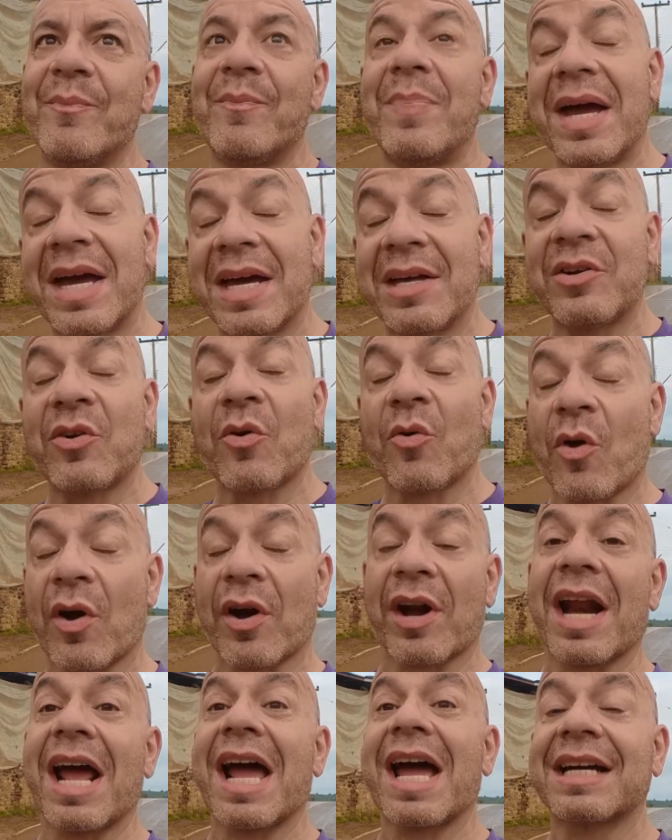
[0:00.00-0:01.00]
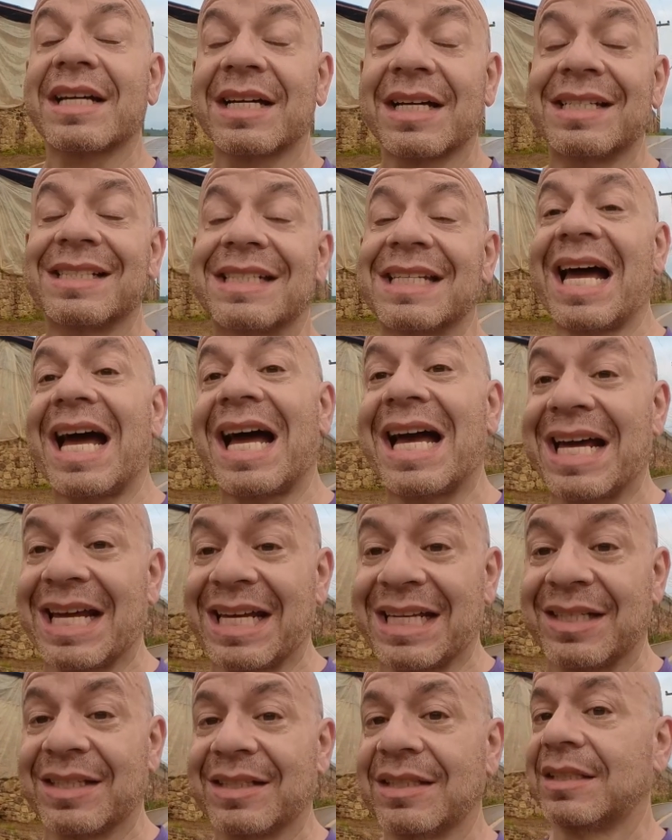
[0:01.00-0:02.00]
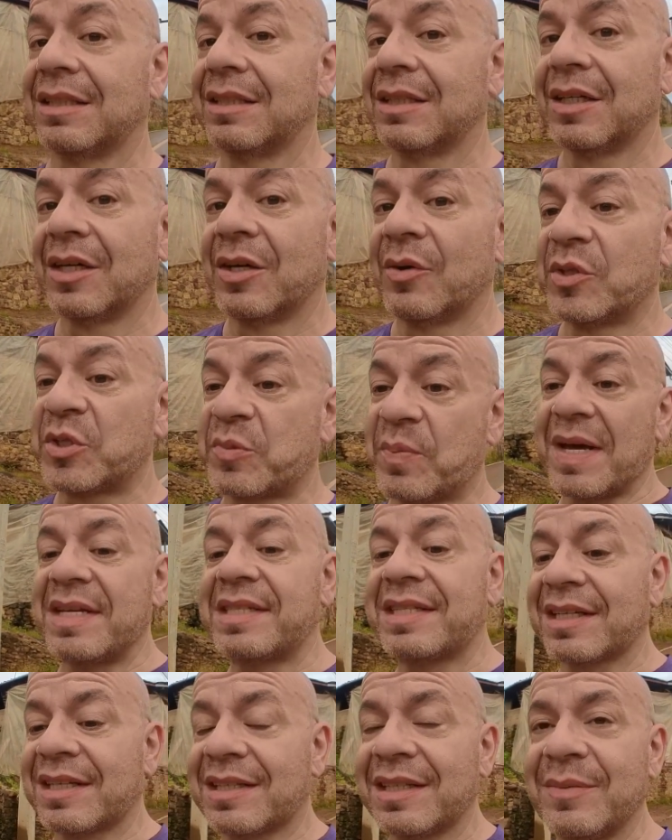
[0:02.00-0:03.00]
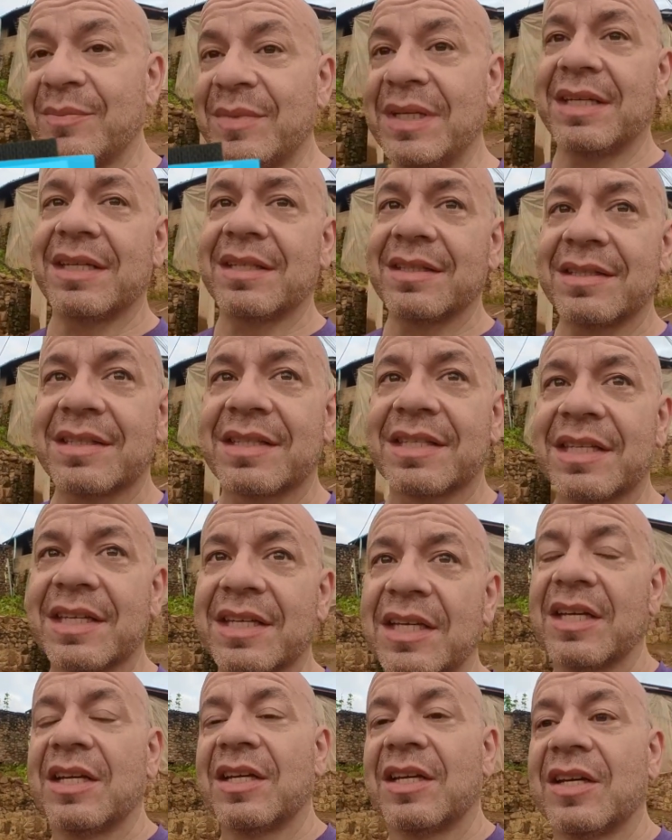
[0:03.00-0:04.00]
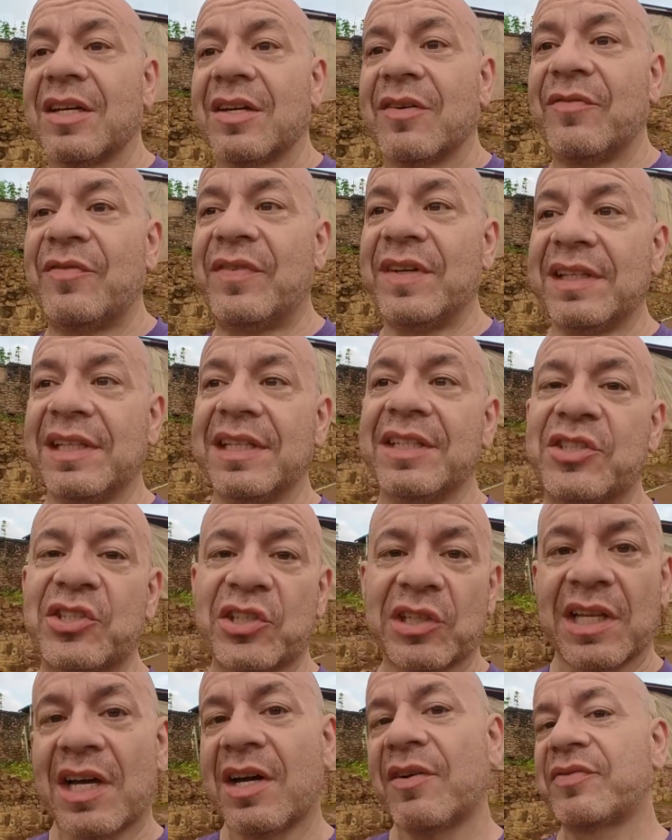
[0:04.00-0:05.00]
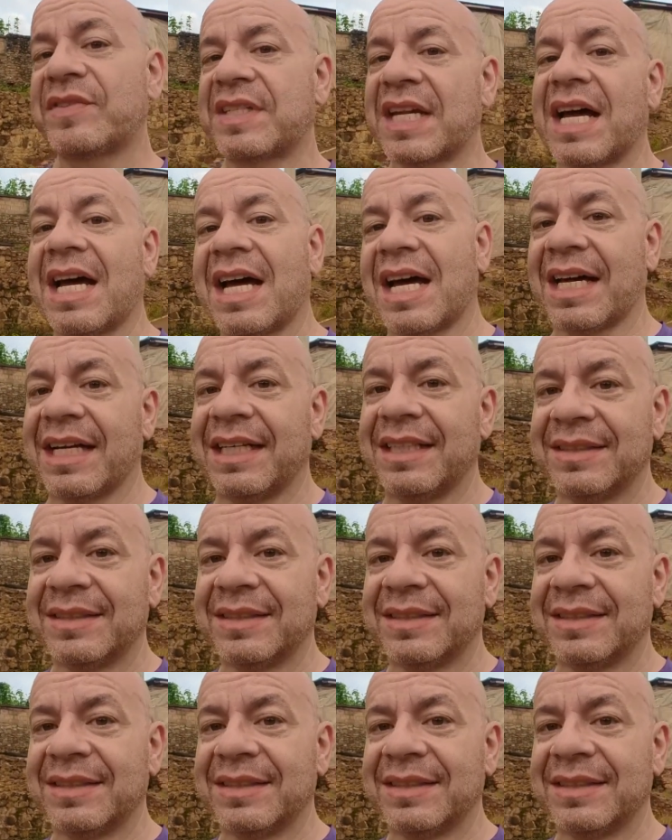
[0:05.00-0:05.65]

Ban Rak Thai, which basically means Village Love Thai.